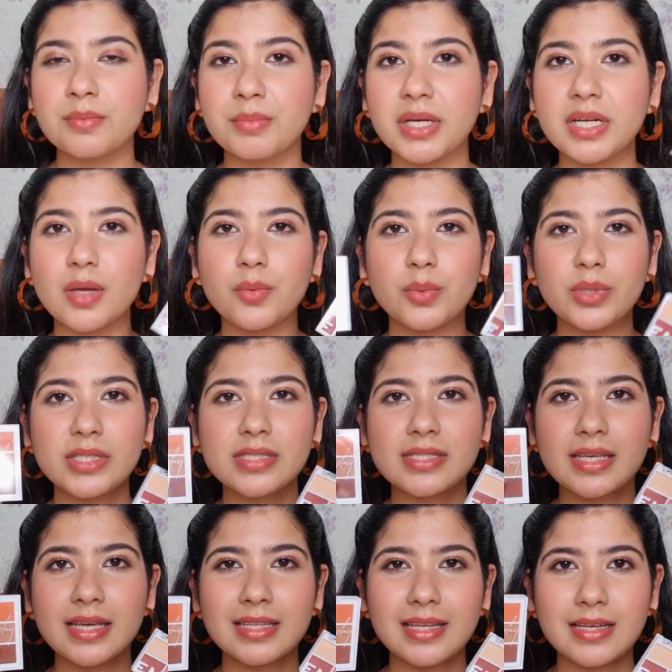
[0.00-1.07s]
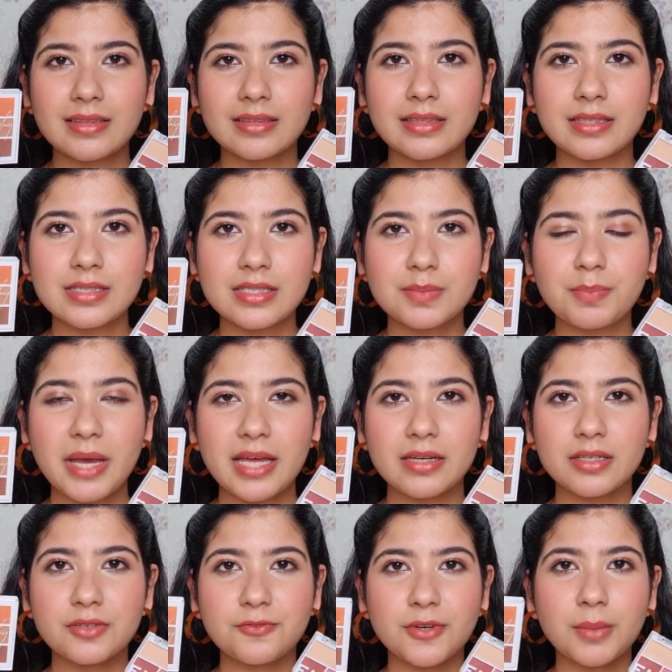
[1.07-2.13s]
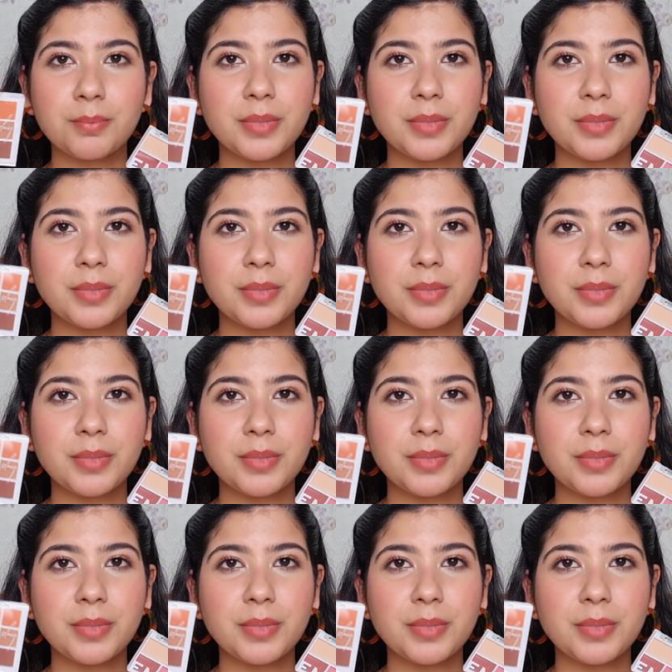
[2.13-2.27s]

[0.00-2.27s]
But I will say that this palette from